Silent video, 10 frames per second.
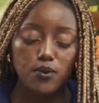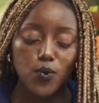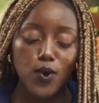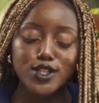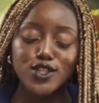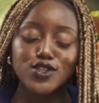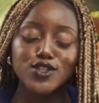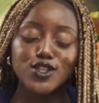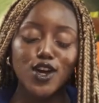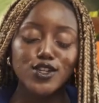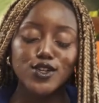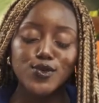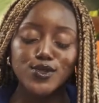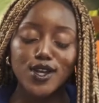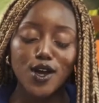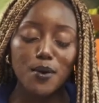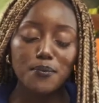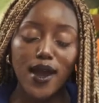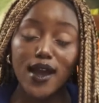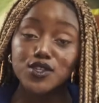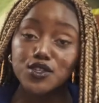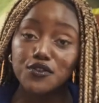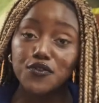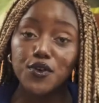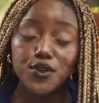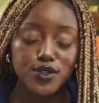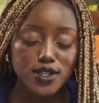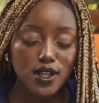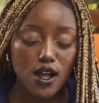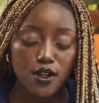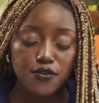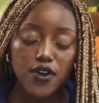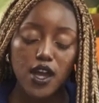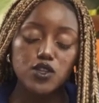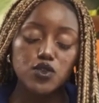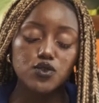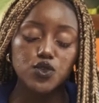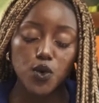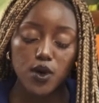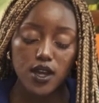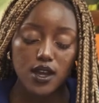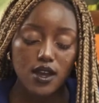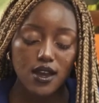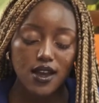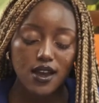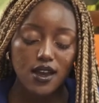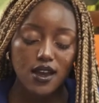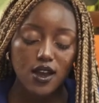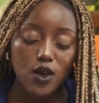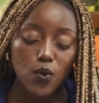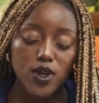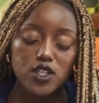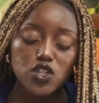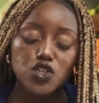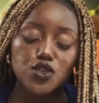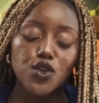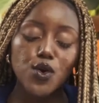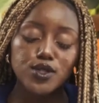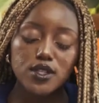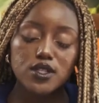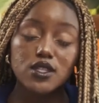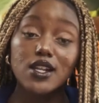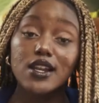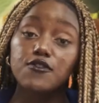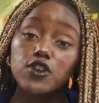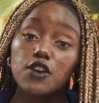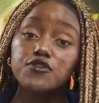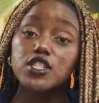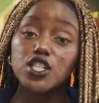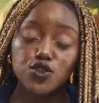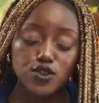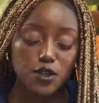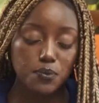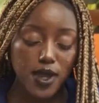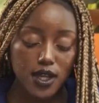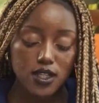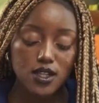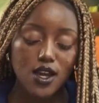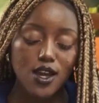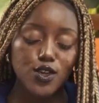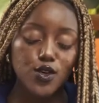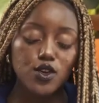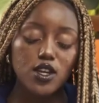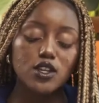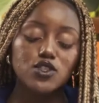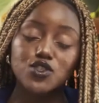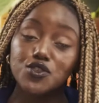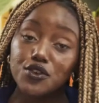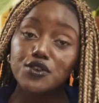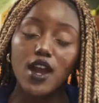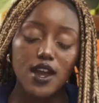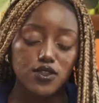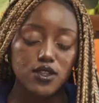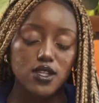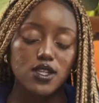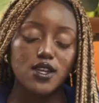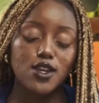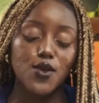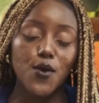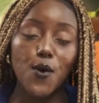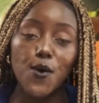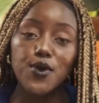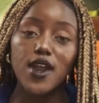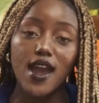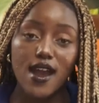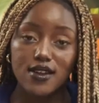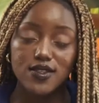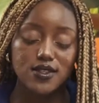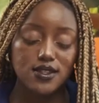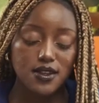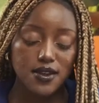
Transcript: When did you start losing compassion for yourself and your joy? When did you notice the level of disrespect you could endure at your own hands?